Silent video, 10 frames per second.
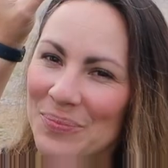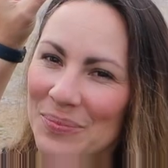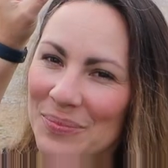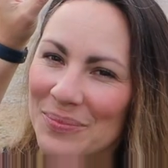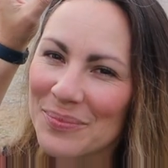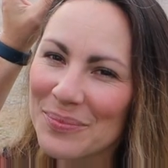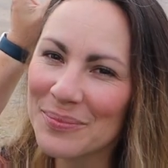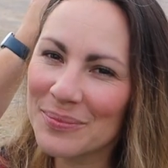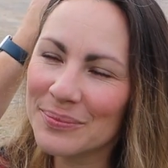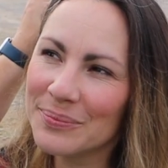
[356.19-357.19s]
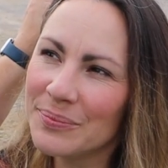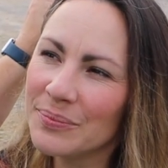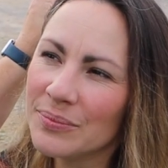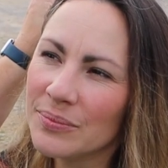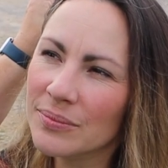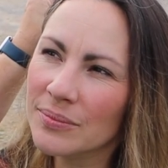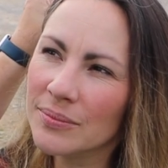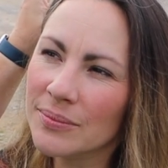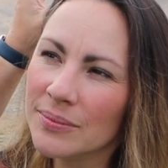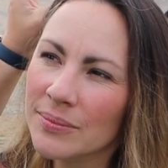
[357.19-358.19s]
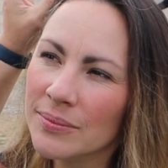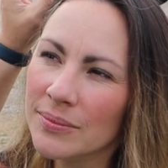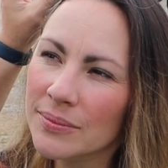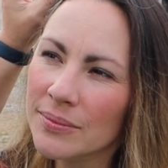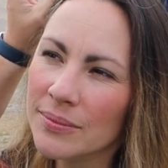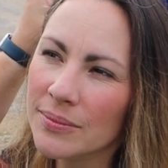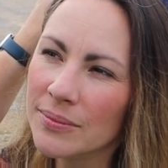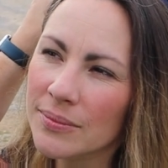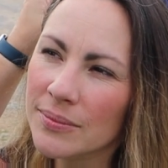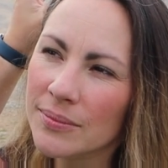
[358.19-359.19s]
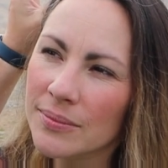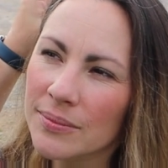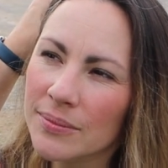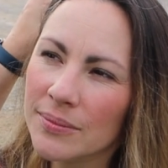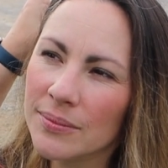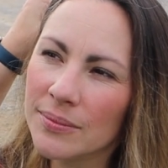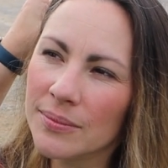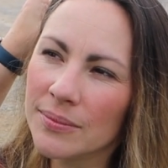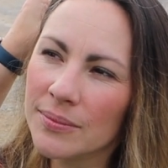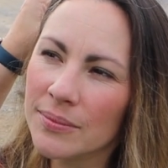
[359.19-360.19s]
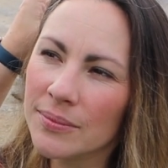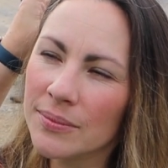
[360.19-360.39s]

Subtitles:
(silent)